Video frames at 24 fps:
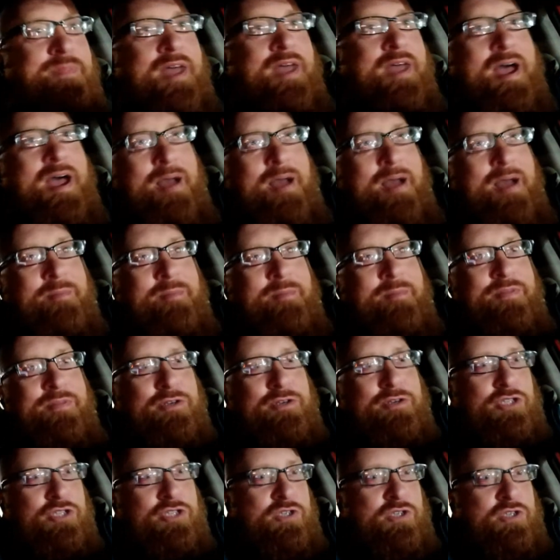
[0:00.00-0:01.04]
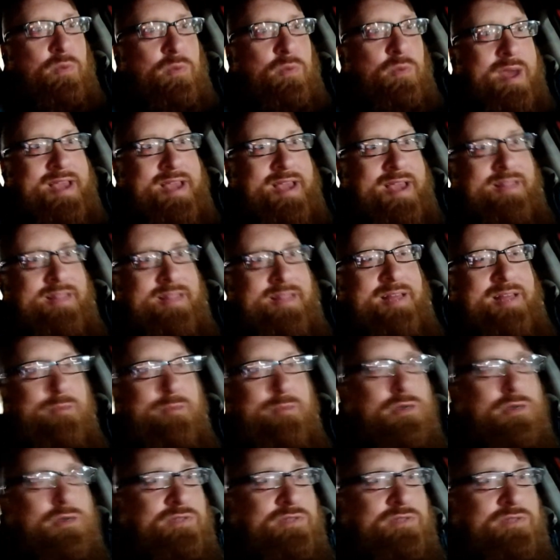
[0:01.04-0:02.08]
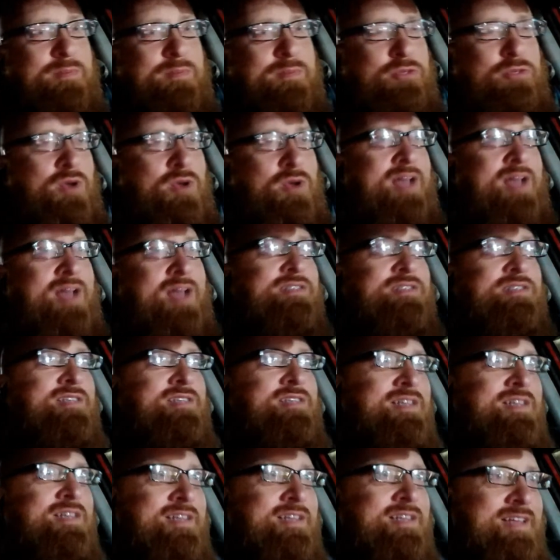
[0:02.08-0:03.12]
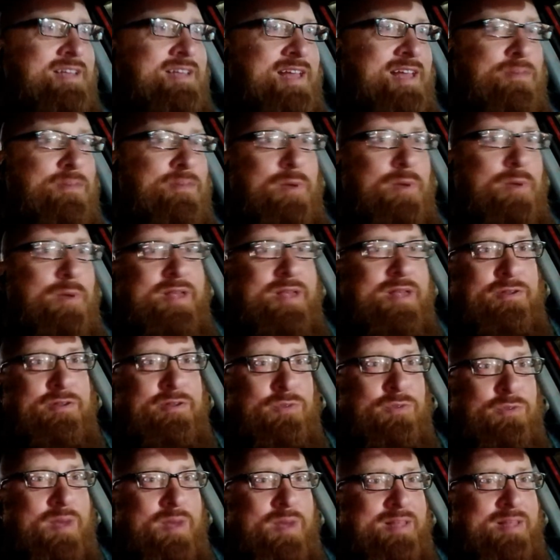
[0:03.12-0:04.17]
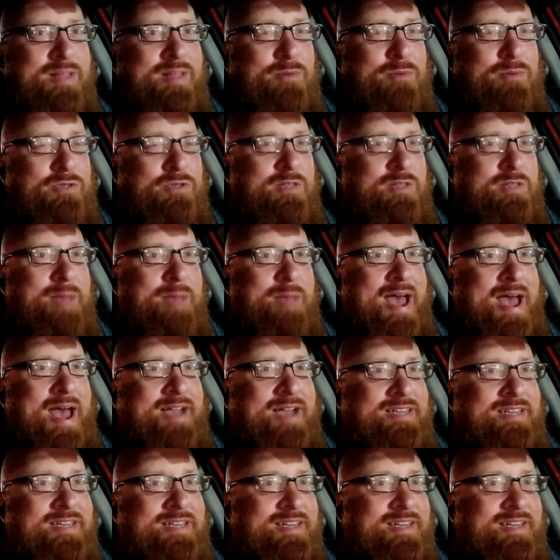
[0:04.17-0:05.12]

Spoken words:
I mean, there's just a way that most of them dress, and there's a way that most of them act.